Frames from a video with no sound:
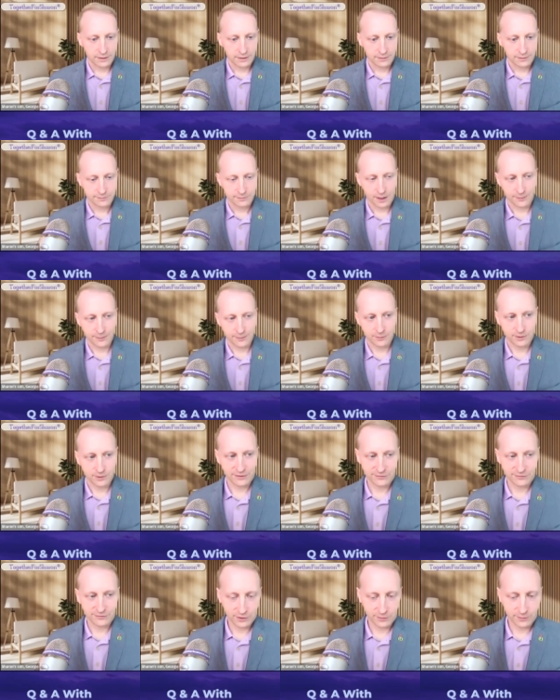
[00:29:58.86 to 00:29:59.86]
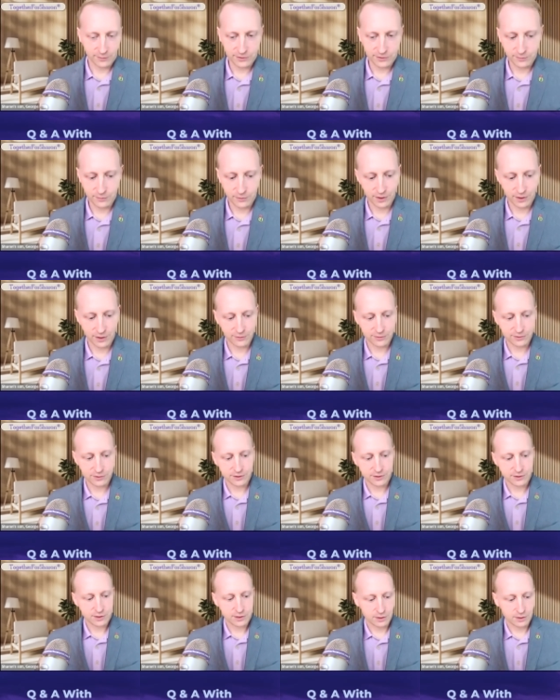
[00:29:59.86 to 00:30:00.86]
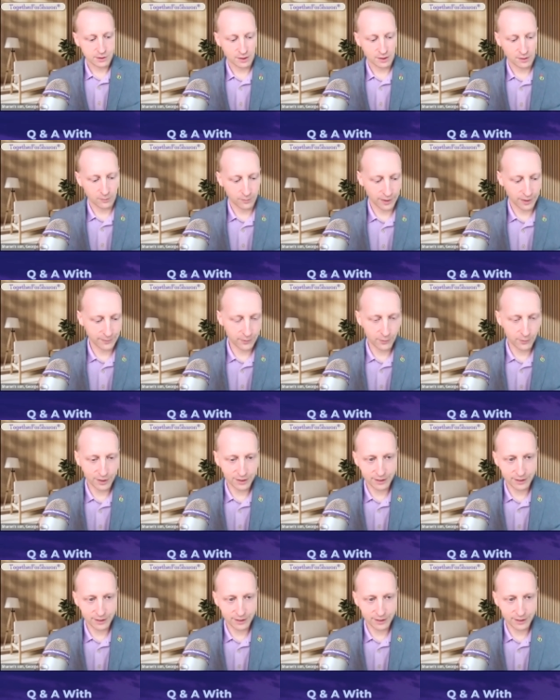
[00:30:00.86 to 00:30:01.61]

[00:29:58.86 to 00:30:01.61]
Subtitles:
Yeah, I mean, we have so much more. I was maybe